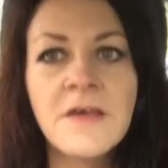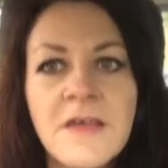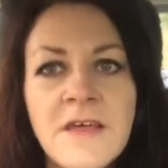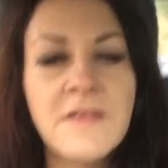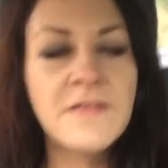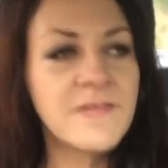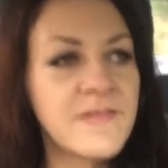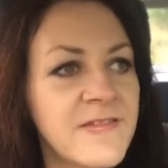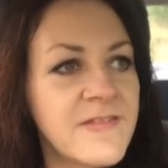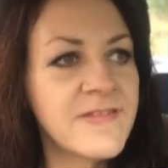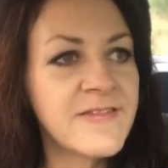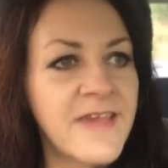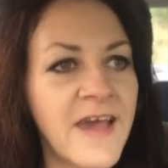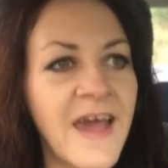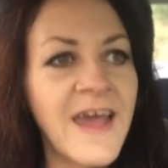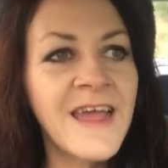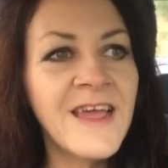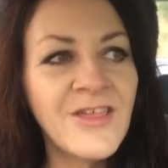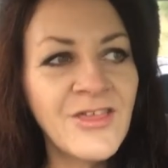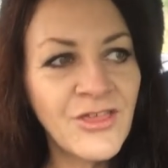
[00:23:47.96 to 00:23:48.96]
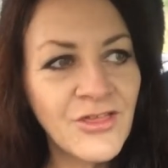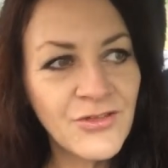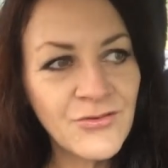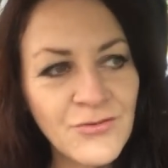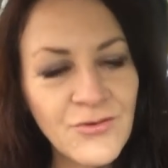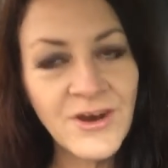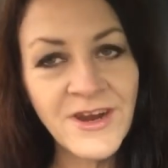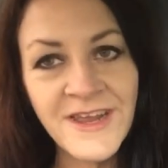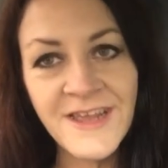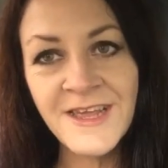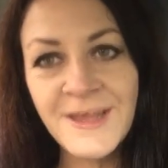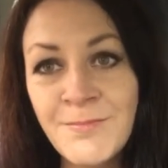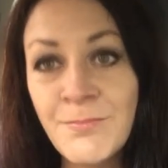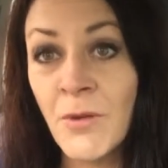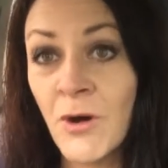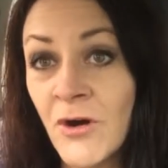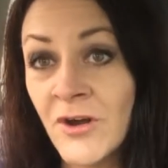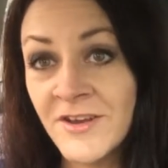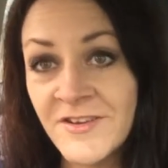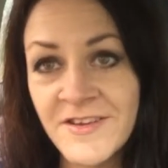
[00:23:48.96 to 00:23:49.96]
It's day 3,
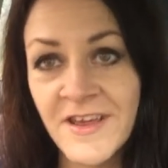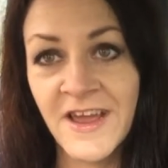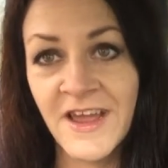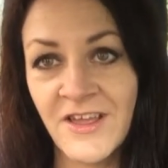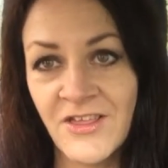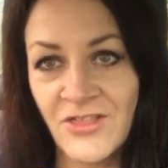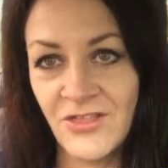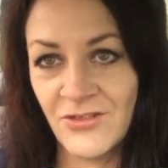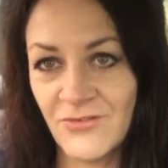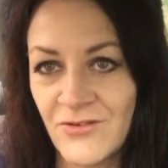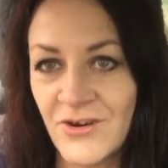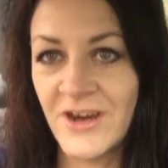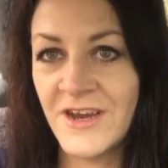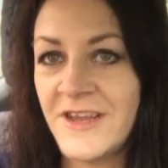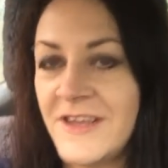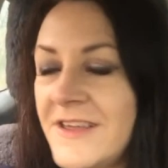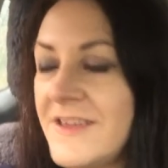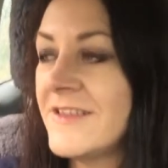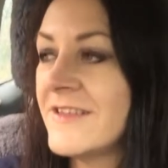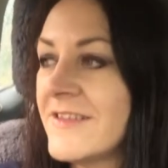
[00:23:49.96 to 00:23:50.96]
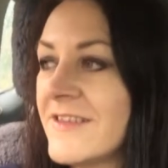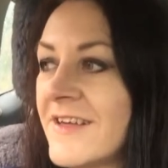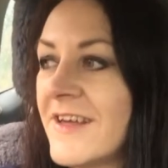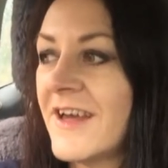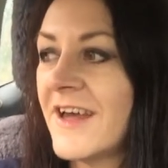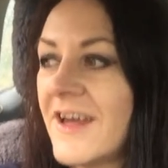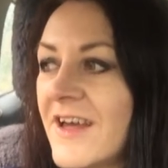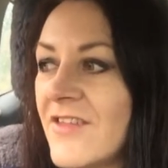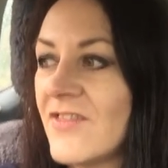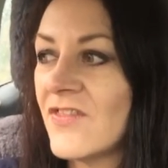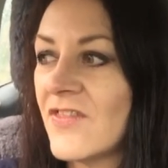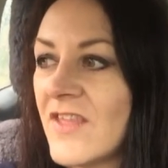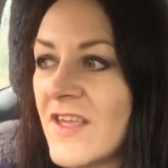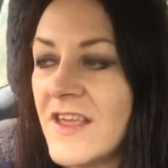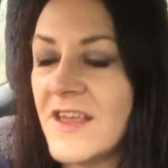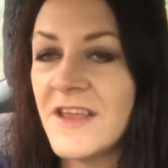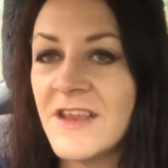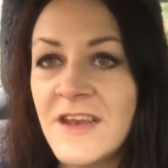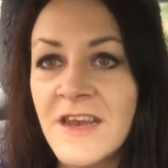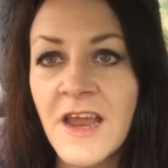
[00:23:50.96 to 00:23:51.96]
my day 3 at
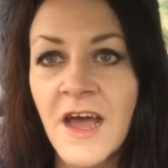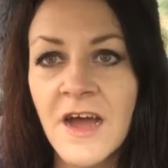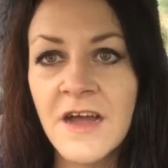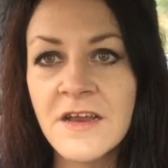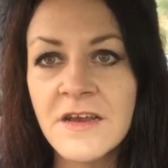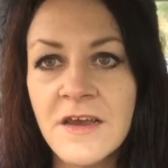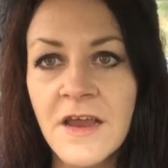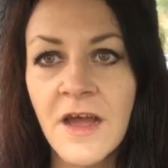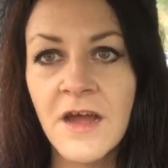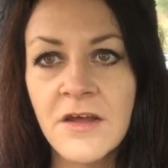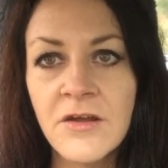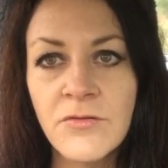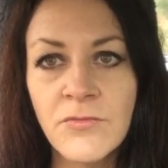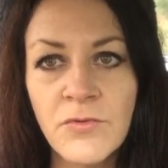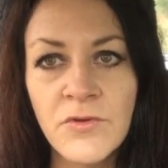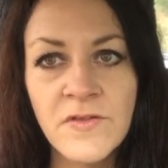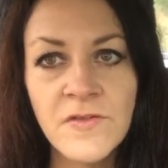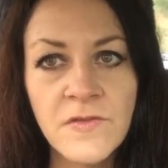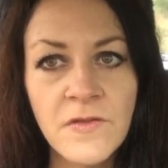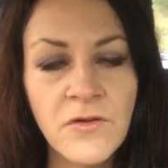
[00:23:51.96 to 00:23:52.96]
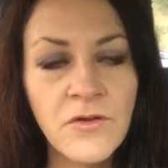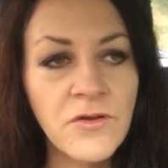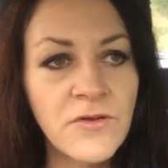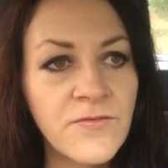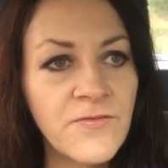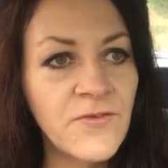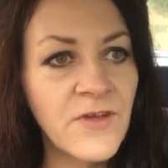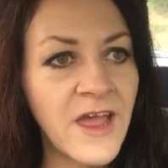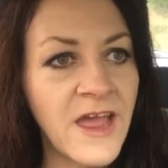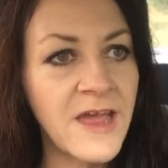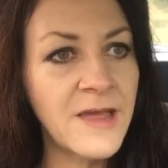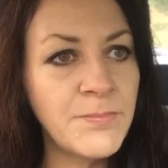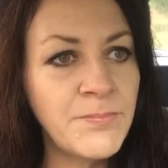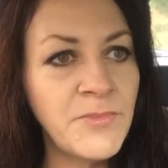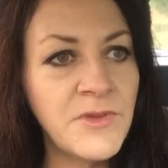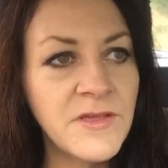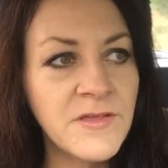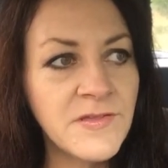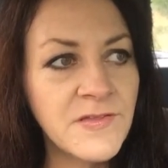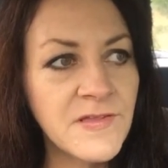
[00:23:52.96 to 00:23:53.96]
the Nug Nug Reserve
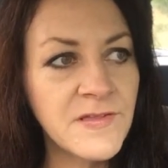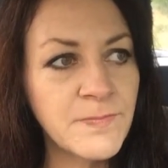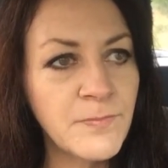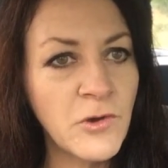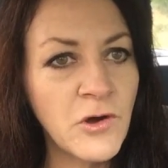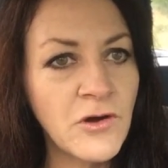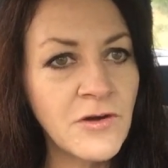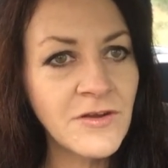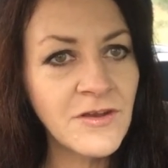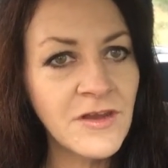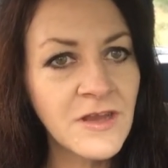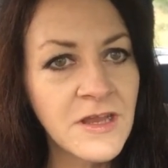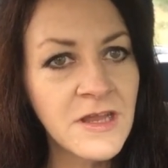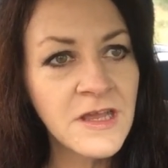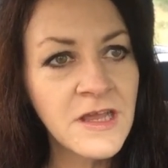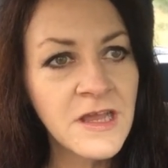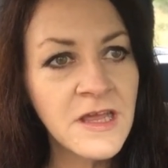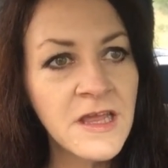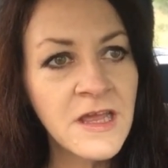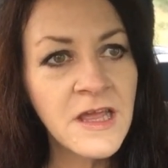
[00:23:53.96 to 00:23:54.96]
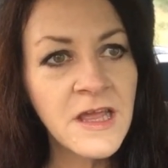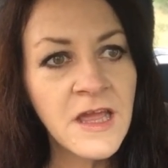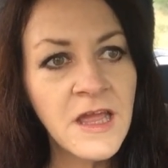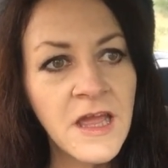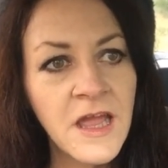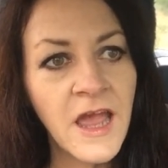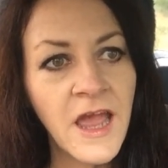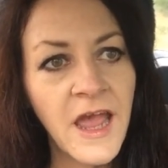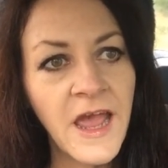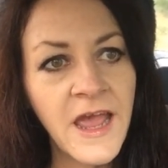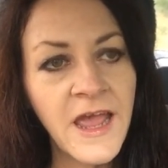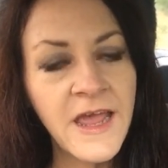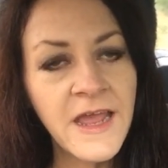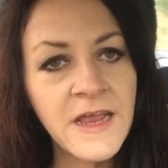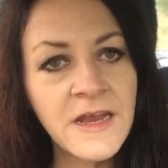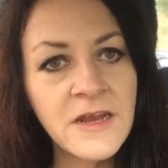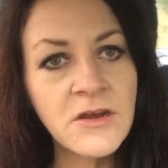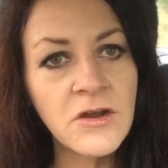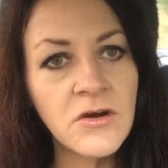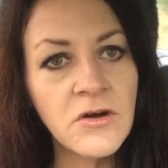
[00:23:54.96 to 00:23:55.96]
camping spot,
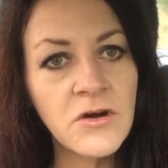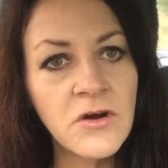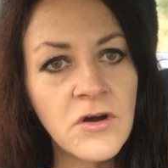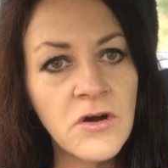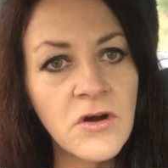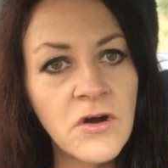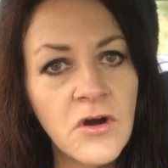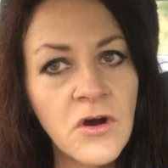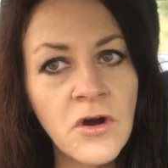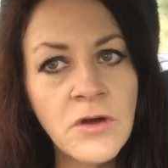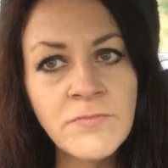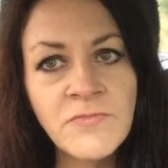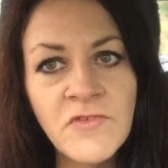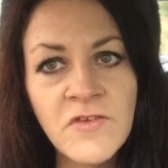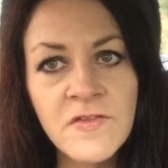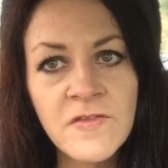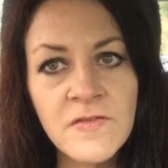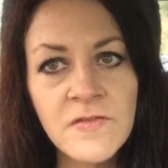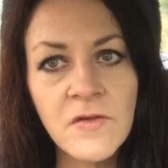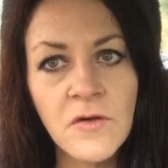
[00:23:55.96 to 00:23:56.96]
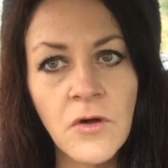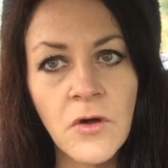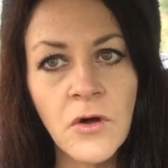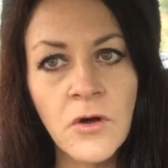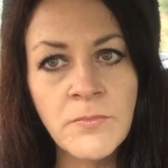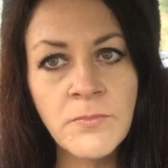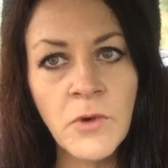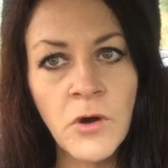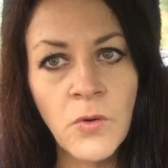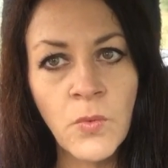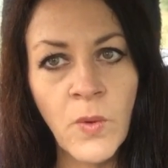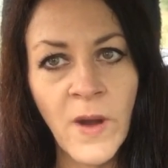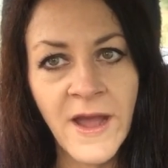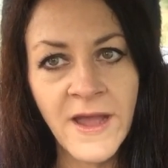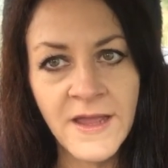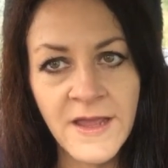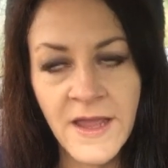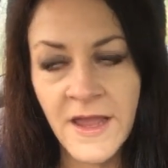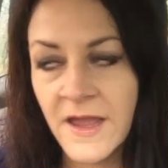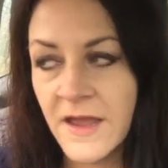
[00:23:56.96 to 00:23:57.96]
and I'm just on my
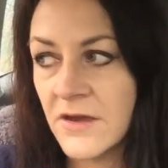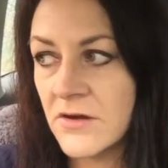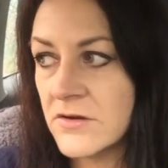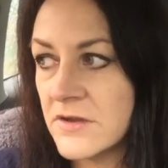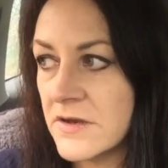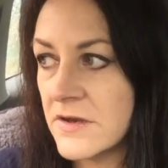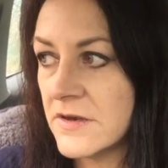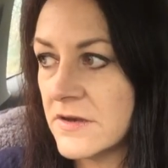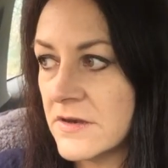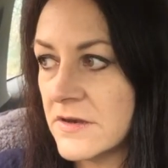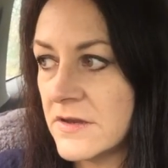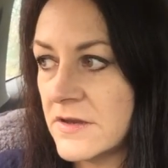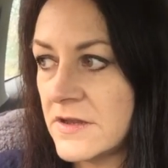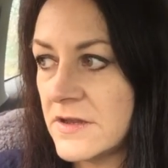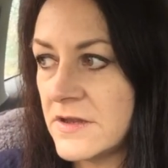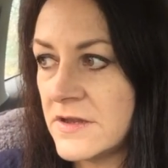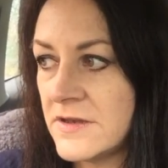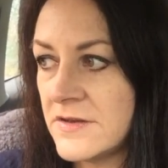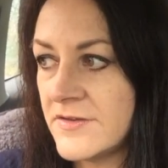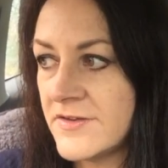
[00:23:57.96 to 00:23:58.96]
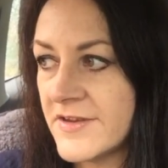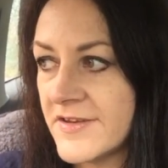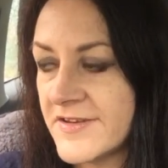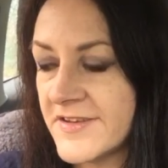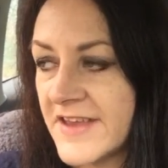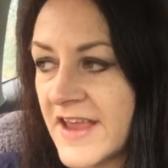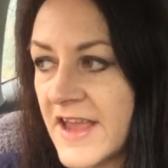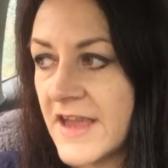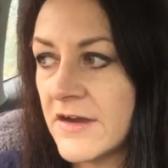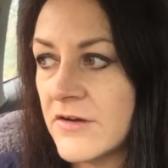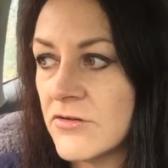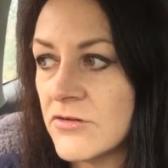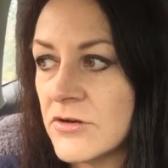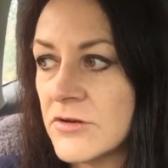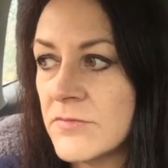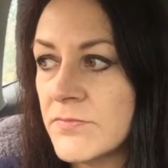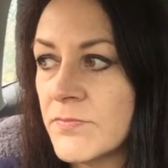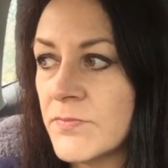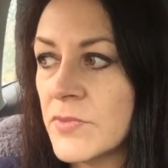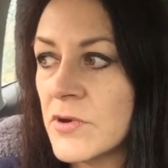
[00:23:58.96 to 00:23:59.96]
way out into
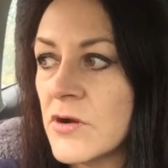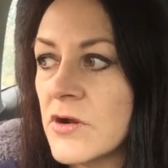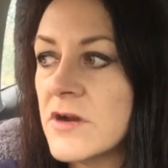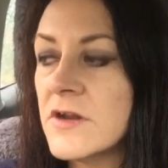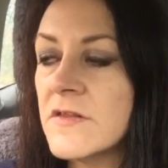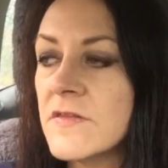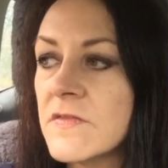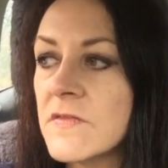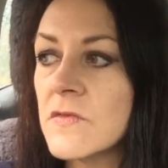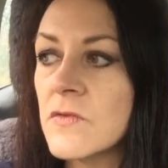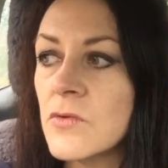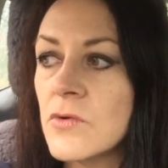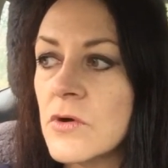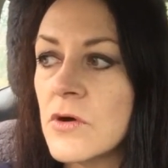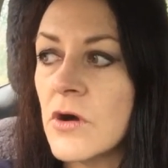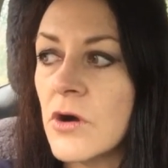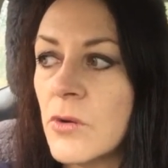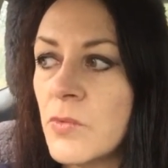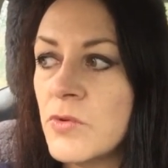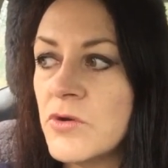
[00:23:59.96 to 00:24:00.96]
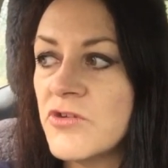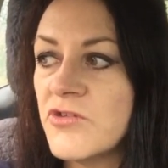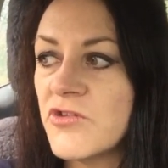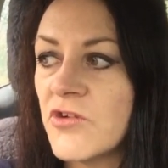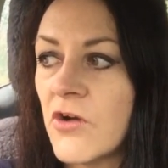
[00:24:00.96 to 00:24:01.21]
town, but I just thought I would